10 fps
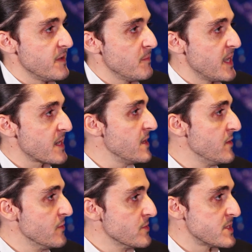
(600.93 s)
and market
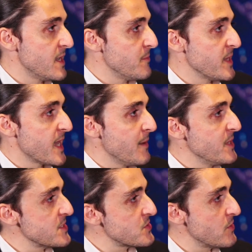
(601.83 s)
news. They are
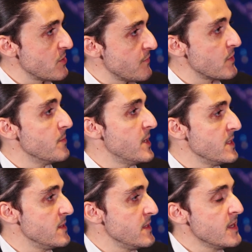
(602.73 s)
becoming a sort of
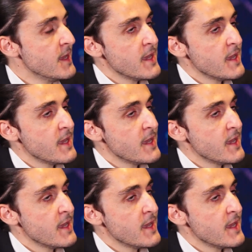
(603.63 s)
commodity,